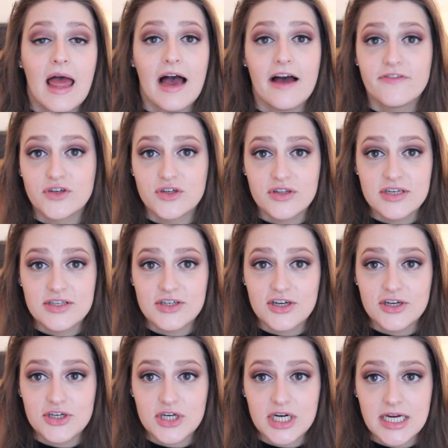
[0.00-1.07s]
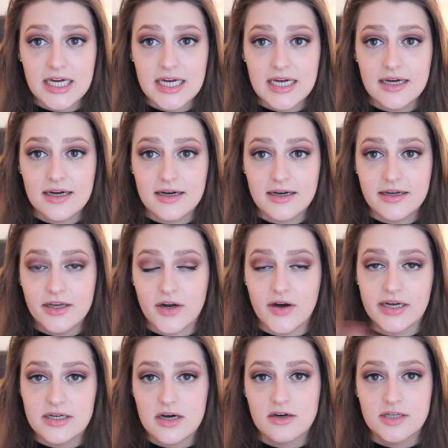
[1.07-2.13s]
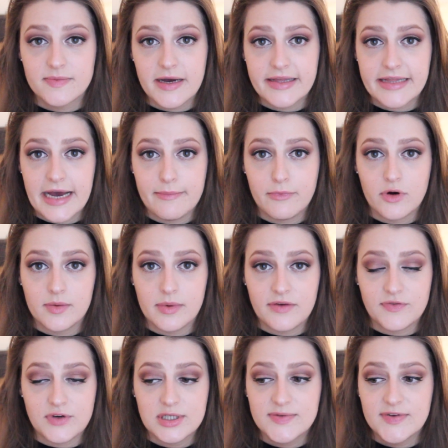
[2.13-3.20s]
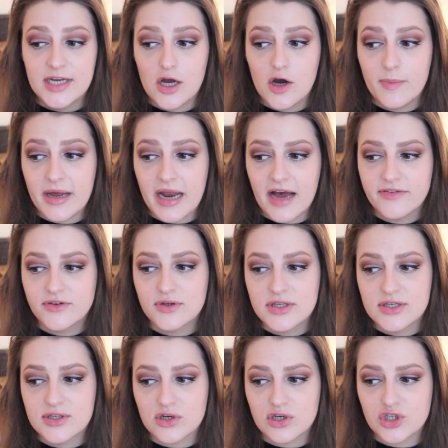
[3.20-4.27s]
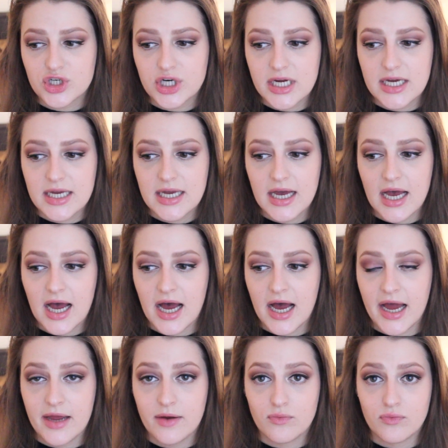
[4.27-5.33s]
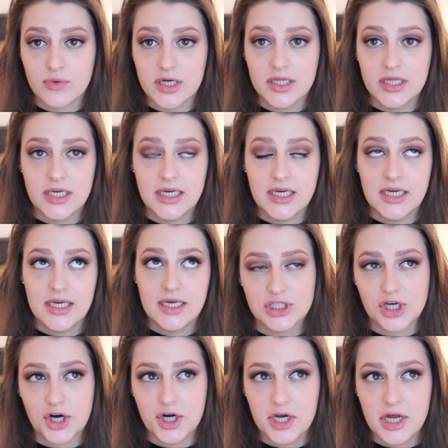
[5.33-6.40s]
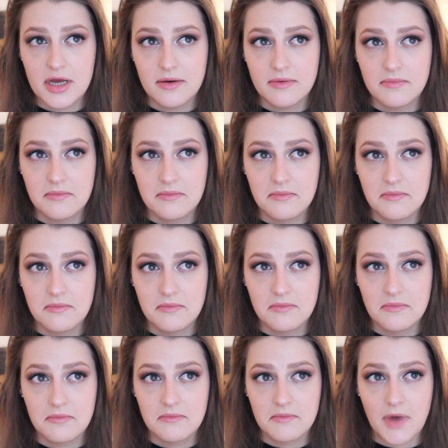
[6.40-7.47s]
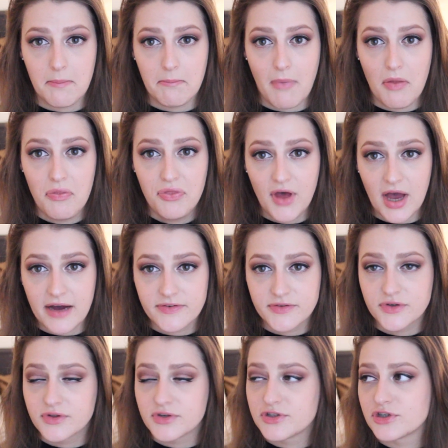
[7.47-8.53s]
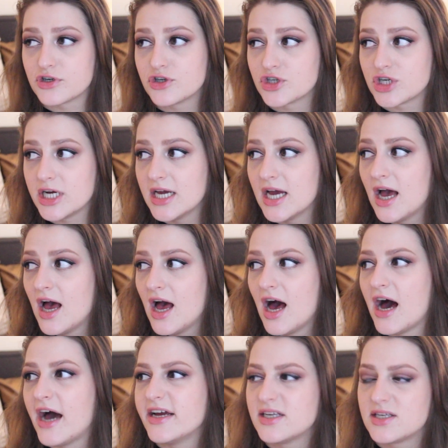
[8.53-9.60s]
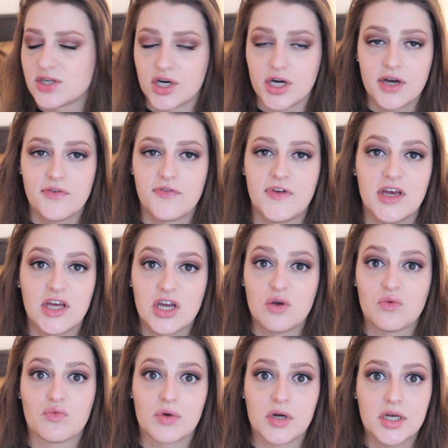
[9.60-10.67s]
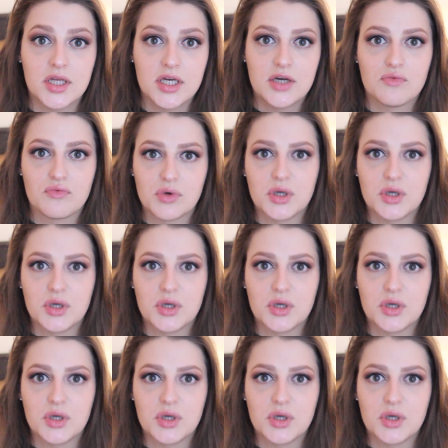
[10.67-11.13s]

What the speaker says: After the surgery, you know, I talked about that more in my first video, but after the surgery, starting a month after the surgery, I started feeling really